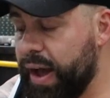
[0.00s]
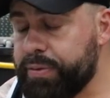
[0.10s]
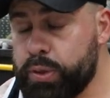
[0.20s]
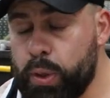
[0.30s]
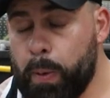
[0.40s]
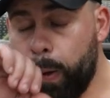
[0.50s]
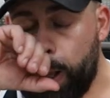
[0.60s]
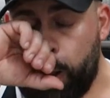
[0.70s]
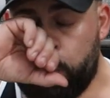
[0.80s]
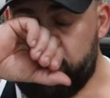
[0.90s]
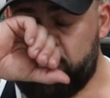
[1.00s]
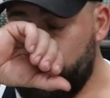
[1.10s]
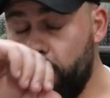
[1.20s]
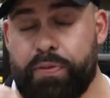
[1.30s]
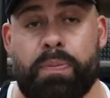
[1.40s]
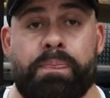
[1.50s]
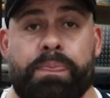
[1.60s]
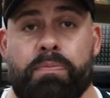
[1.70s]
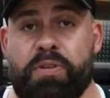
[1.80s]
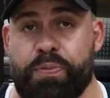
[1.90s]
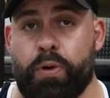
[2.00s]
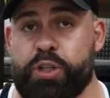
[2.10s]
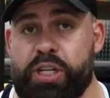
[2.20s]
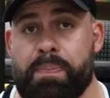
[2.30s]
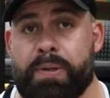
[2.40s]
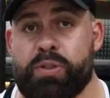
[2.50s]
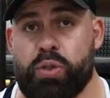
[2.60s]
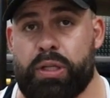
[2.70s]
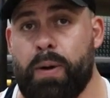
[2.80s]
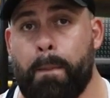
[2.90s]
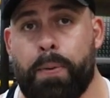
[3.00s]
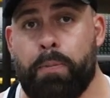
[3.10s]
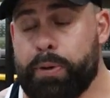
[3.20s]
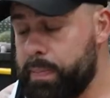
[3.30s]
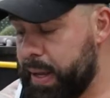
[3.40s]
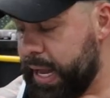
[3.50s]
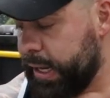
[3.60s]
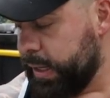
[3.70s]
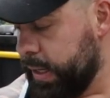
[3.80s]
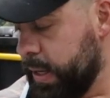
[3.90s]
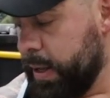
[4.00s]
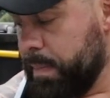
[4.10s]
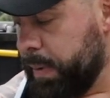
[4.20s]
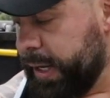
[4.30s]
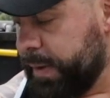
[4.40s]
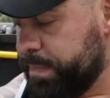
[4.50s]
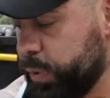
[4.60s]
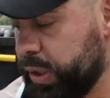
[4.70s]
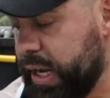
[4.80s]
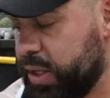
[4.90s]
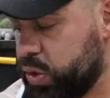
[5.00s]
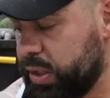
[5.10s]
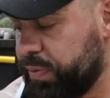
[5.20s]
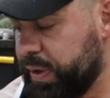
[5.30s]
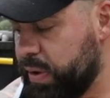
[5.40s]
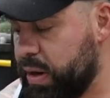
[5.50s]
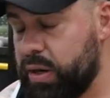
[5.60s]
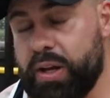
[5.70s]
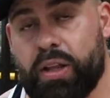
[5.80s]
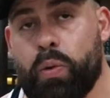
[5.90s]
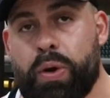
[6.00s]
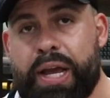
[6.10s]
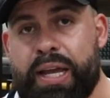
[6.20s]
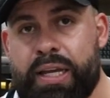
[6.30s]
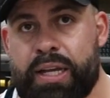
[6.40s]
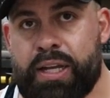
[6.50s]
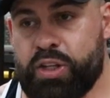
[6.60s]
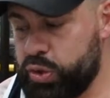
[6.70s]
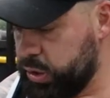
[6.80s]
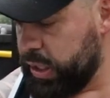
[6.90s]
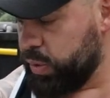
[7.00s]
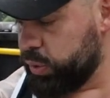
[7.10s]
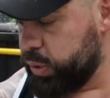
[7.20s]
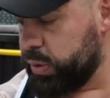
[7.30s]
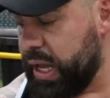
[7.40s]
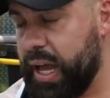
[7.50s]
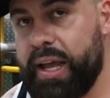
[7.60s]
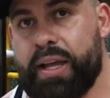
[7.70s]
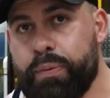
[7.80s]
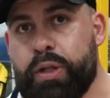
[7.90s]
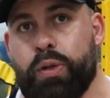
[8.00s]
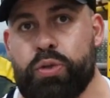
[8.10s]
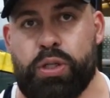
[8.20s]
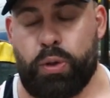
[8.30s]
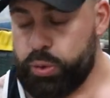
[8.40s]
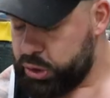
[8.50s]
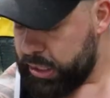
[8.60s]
you have to uh, starve them before shipping so they don't poop in a bag. But we got to try to figure out another way so they don't do that and we lose the whole